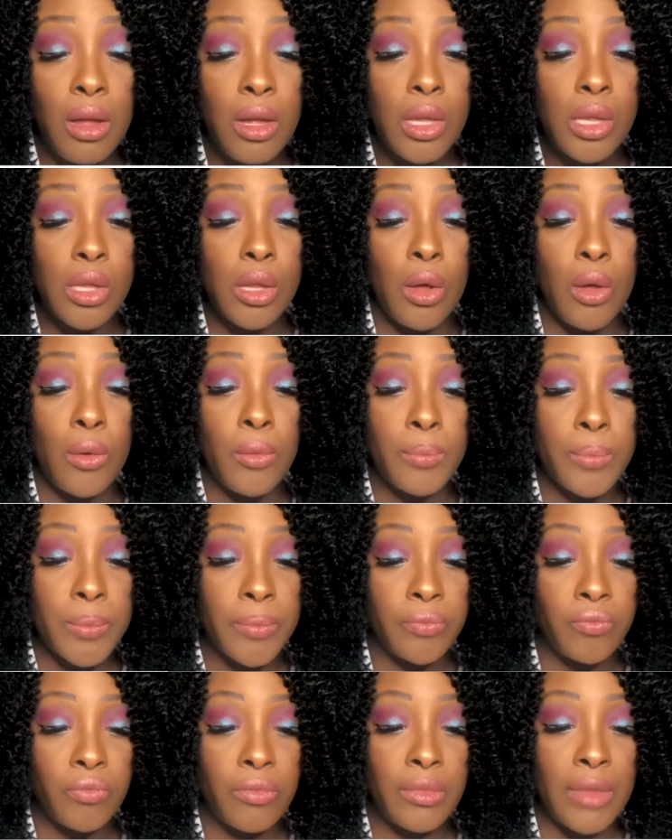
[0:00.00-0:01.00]
So
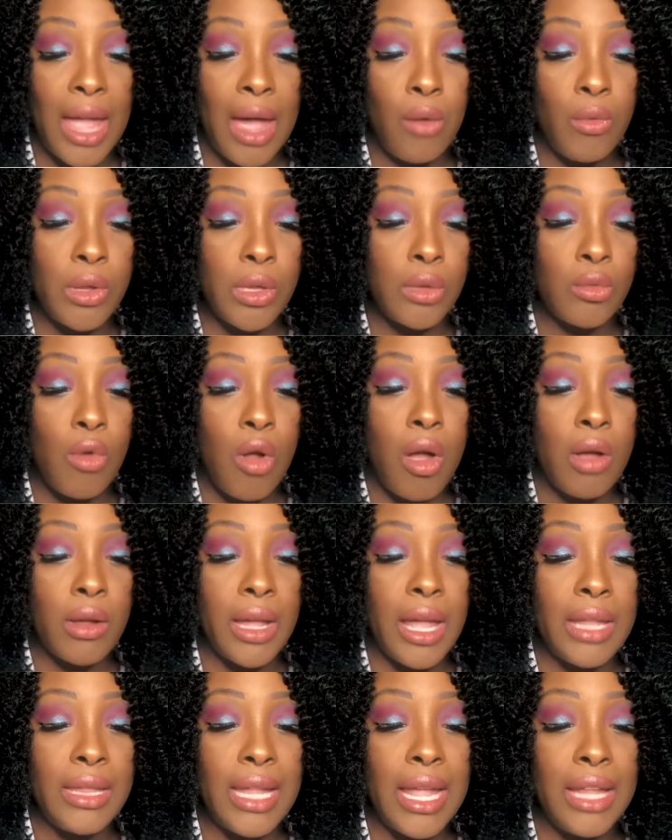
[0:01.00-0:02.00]
that one's wrong.
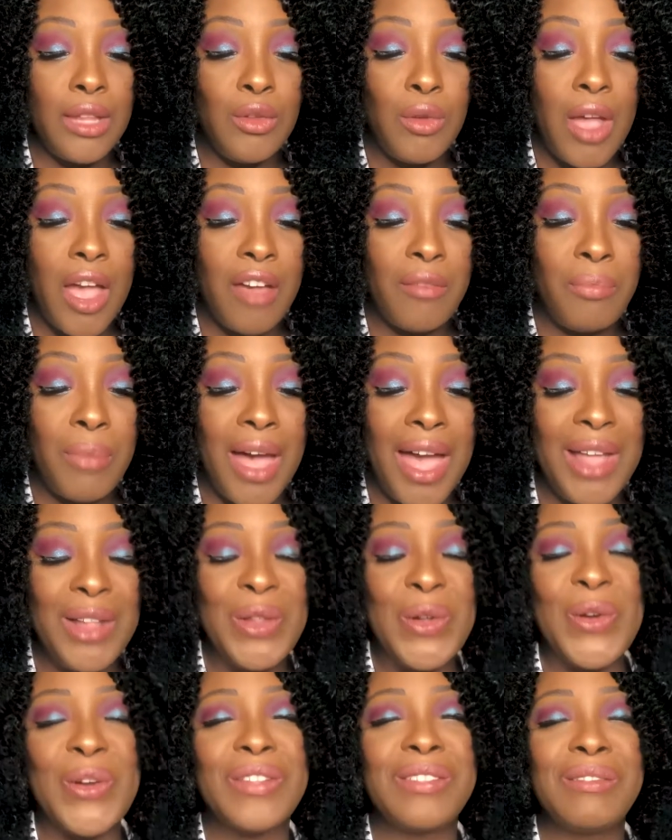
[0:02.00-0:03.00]
And then you have
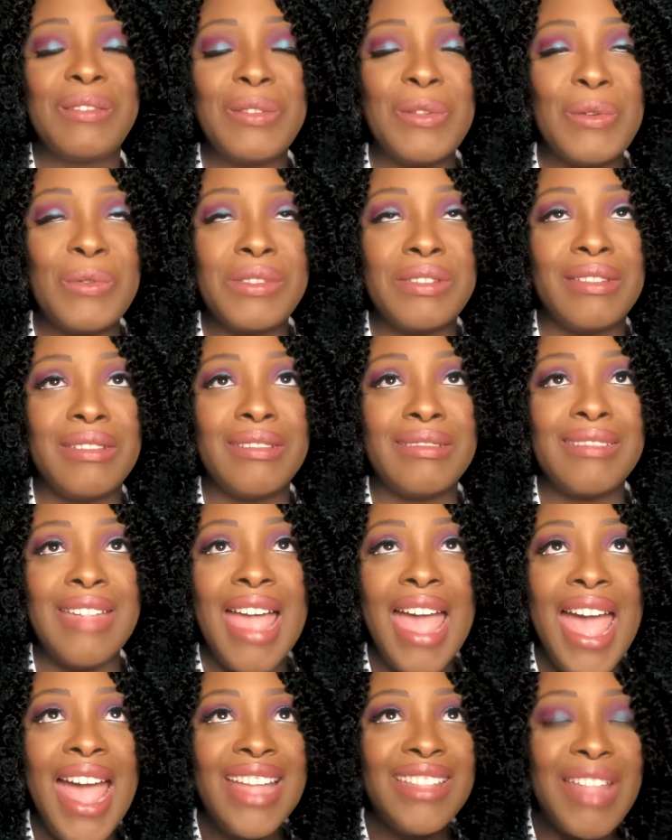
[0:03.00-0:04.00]
pyloric stenosis.
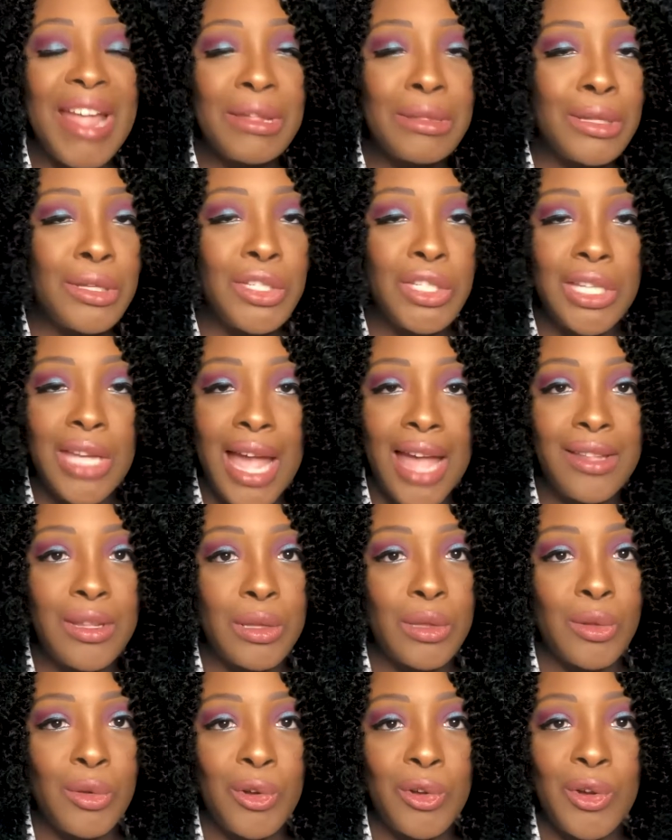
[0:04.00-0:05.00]
That's a GI
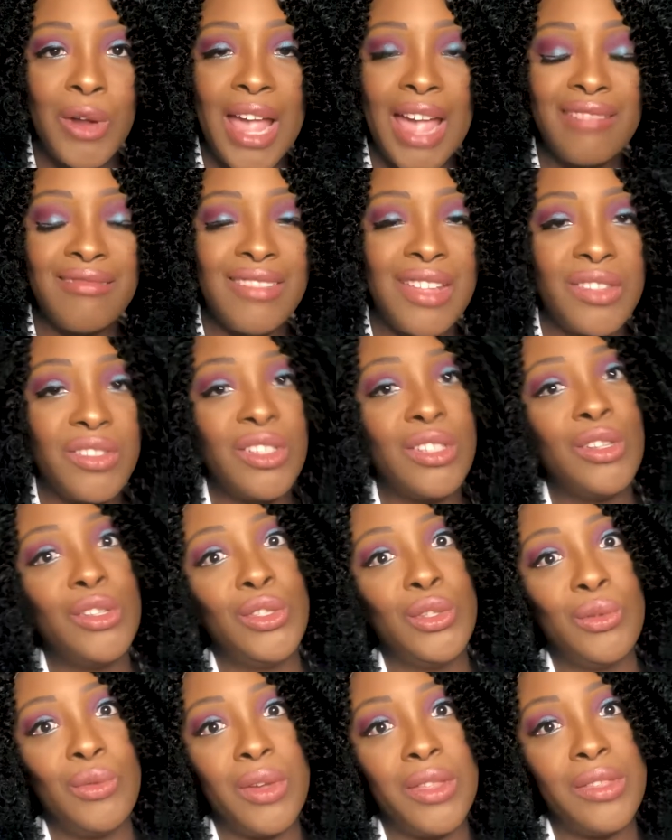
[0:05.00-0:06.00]
disorder, has nothing to
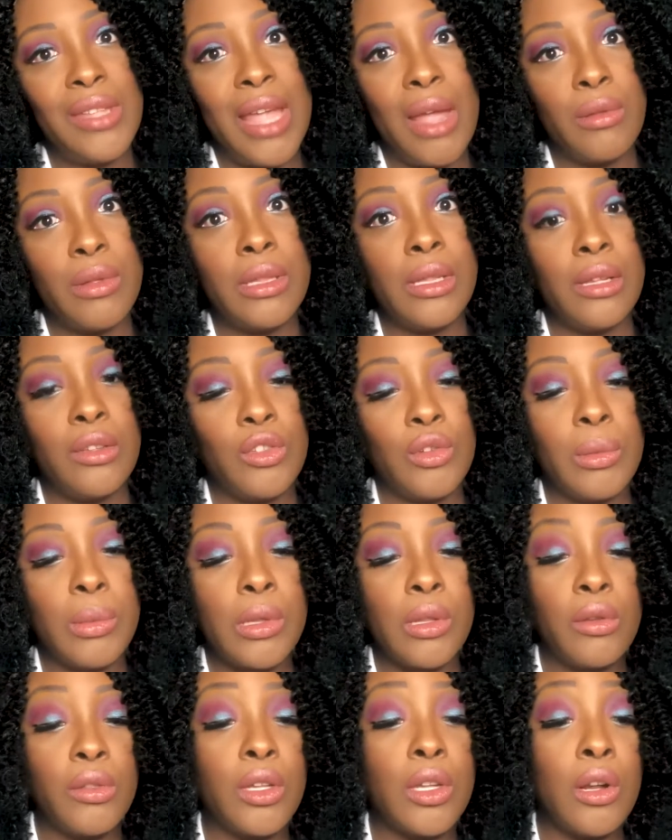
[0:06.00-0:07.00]
do with Down syndrome.
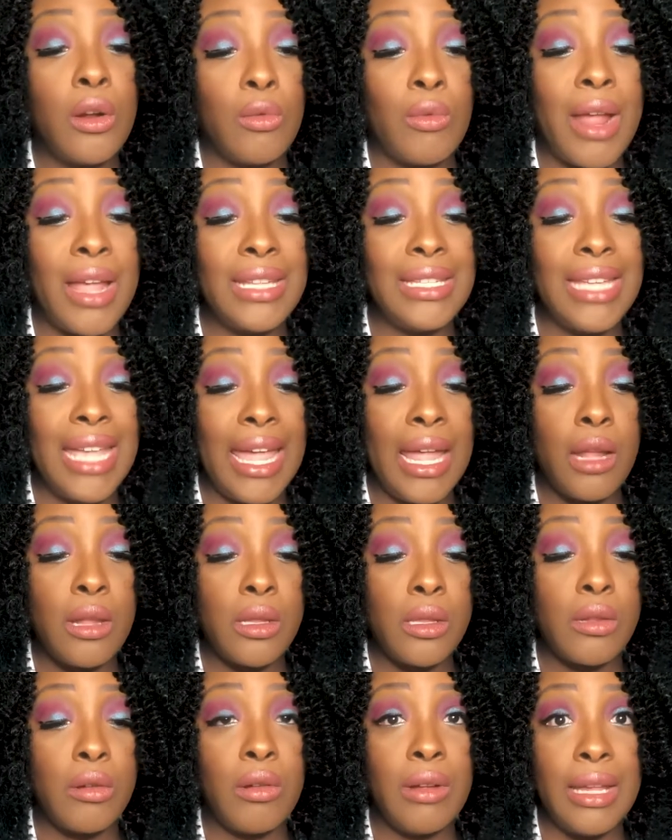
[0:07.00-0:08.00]
So the correct
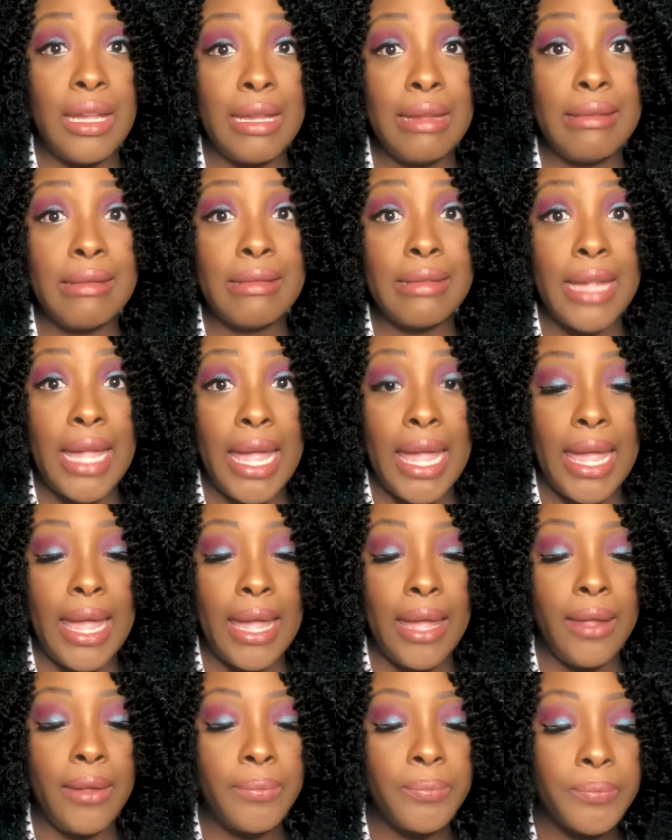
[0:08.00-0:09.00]
answer is
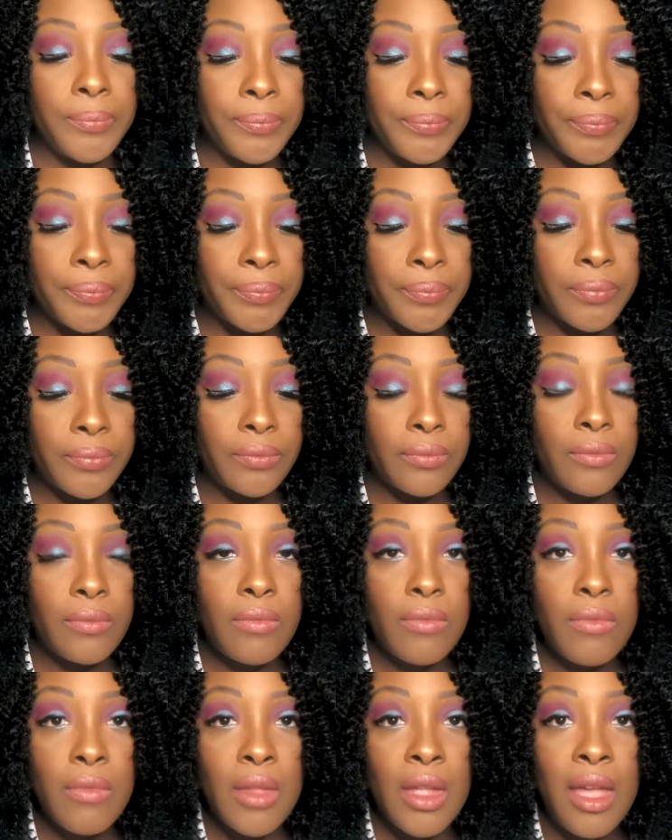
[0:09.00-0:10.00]
A.
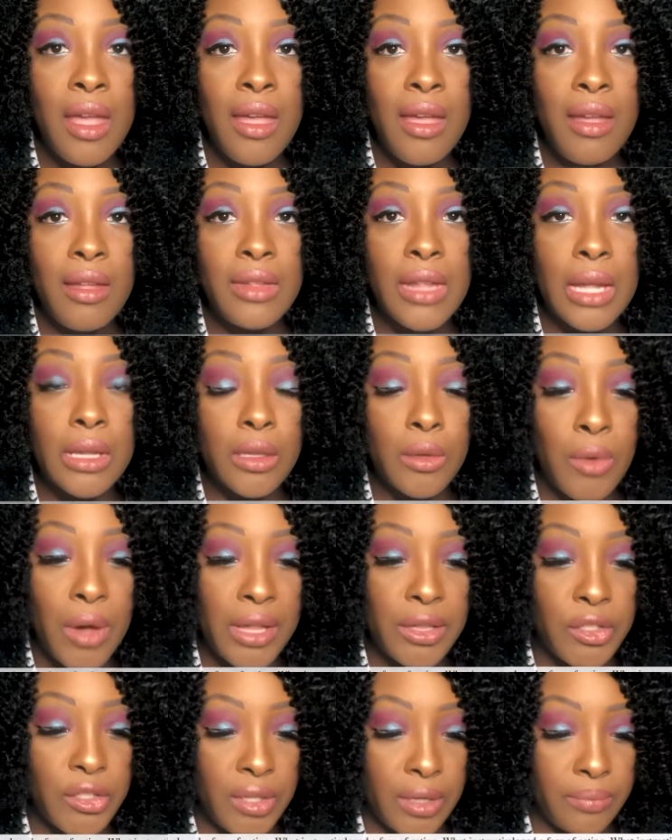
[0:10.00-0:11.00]
Next
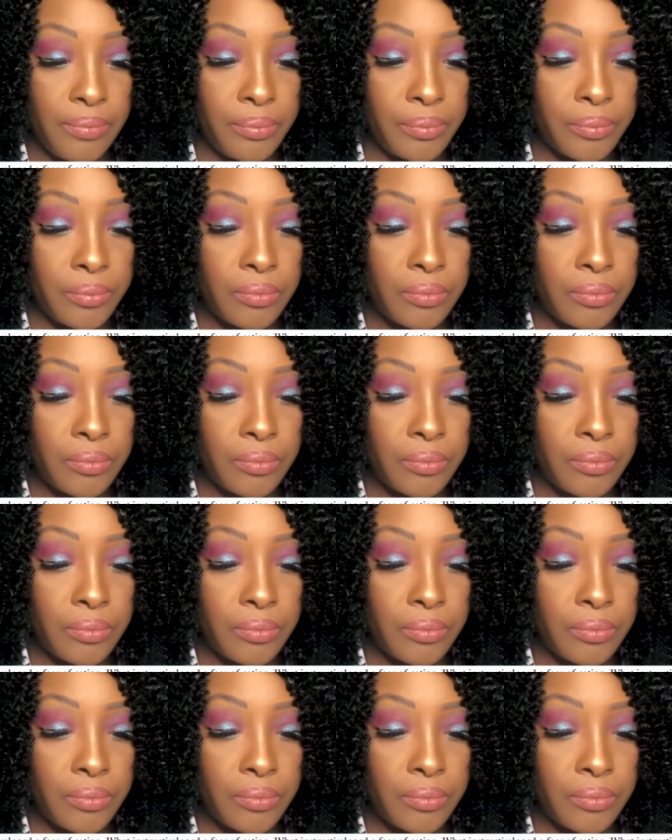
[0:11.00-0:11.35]
question.